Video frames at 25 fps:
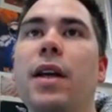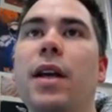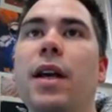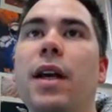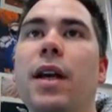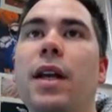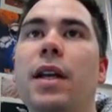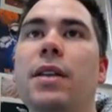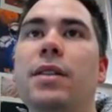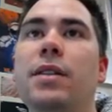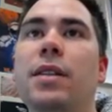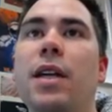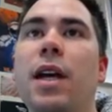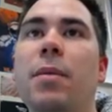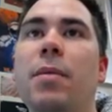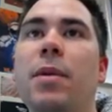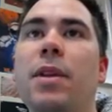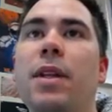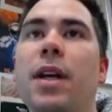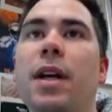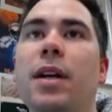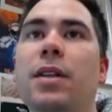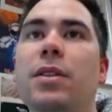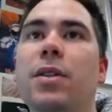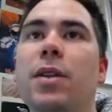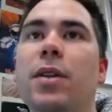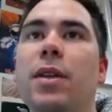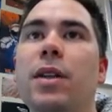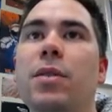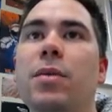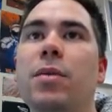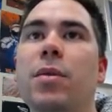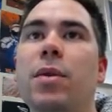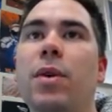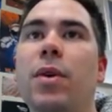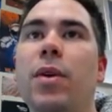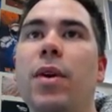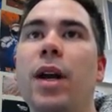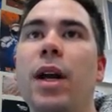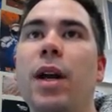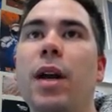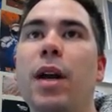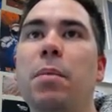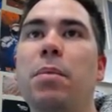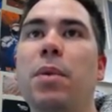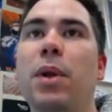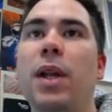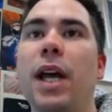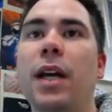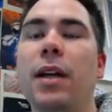an assignment there. So this will create a
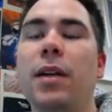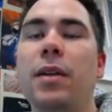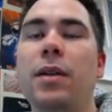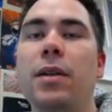blank